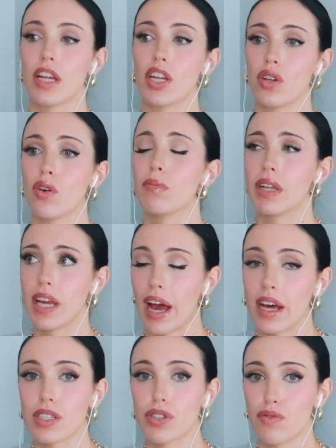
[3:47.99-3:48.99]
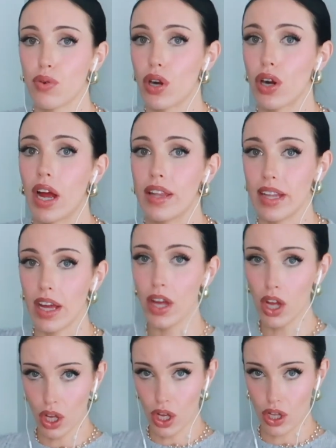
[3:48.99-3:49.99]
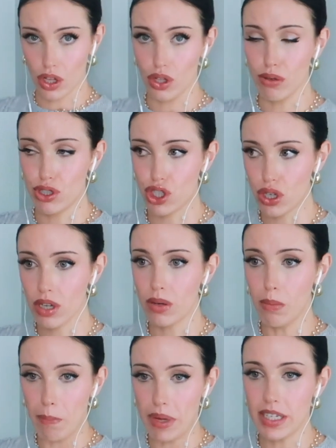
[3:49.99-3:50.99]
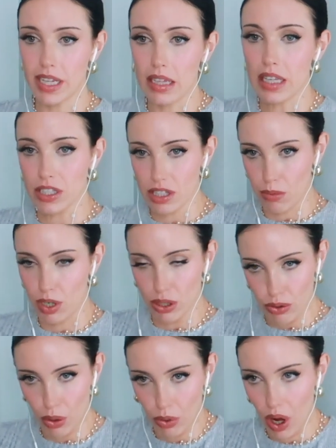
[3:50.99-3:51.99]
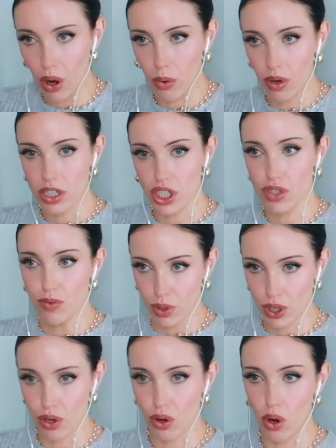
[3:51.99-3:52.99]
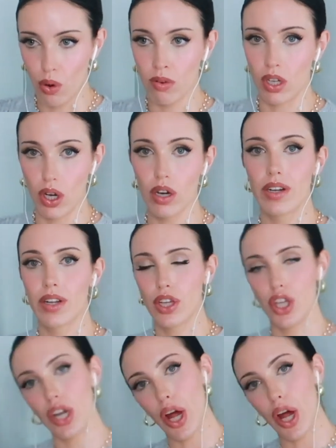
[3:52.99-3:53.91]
that nobody asked for and that you shouldn't be telling someone you don't know just for your own good, you